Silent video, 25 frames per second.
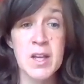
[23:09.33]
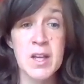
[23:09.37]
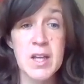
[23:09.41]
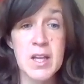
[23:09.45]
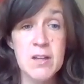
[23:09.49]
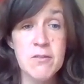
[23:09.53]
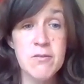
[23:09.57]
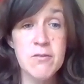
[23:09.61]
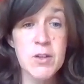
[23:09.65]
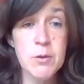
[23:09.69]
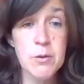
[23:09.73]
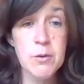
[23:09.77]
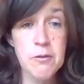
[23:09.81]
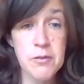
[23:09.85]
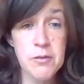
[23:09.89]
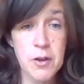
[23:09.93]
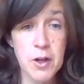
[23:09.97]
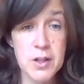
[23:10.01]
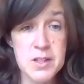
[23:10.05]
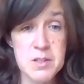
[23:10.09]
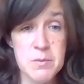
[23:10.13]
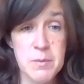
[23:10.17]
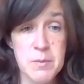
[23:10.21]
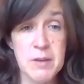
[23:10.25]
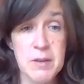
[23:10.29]
If you have
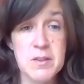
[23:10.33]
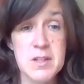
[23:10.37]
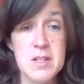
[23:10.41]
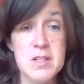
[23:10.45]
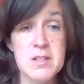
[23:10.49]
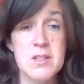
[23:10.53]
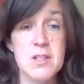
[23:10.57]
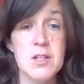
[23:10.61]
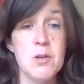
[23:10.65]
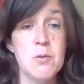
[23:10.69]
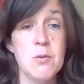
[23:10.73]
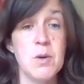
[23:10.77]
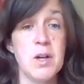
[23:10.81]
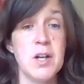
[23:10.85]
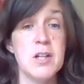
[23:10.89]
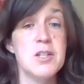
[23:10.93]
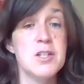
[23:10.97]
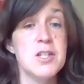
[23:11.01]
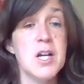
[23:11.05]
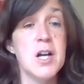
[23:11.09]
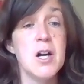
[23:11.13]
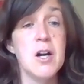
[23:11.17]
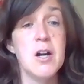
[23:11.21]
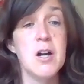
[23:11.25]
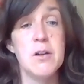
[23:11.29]
thoughts about this that you want to
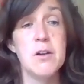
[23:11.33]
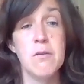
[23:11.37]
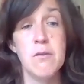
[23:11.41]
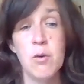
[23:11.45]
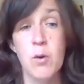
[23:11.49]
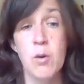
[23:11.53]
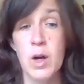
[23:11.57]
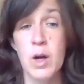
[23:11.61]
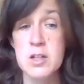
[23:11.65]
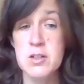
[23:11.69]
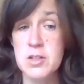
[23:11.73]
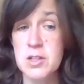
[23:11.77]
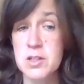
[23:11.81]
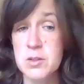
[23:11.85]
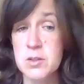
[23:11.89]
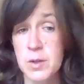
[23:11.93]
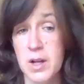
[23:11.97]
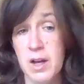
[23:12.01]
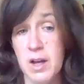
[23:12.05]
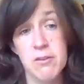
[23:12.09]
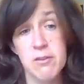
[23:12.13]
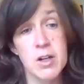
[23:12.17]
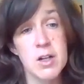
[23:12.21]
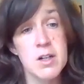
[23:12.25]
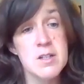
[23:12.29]
share, you have questions,
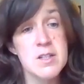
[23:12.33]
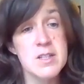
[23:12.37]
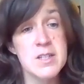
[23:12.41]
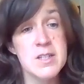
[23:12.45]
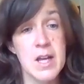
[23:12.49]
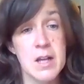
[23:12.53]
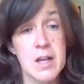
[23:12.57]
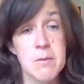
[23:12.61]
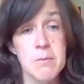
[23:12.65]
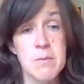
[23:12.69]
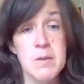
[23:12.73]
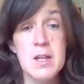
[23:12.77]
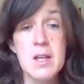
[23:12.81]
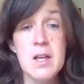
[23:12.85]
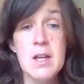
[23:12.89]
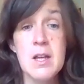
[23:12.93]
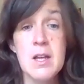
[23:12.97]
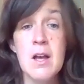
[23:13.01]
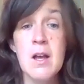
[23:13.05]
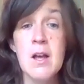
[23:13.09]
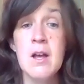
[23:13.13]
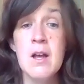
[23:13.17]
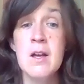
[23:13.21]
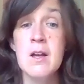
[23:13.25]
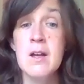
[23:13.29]
whatever, send
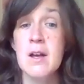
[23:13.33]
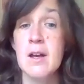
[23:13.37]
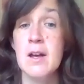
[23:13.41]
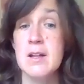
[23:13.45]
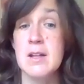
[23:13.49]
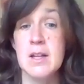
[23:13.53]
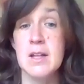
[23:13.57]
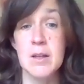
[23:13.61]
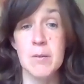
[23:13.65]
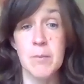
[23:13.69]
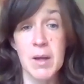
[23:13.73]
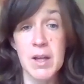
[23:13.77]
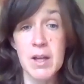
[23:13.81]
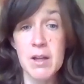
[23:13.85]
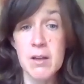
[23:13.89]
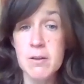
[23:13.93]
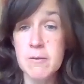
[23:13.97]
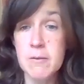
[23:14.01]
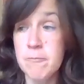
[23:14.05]
me an email.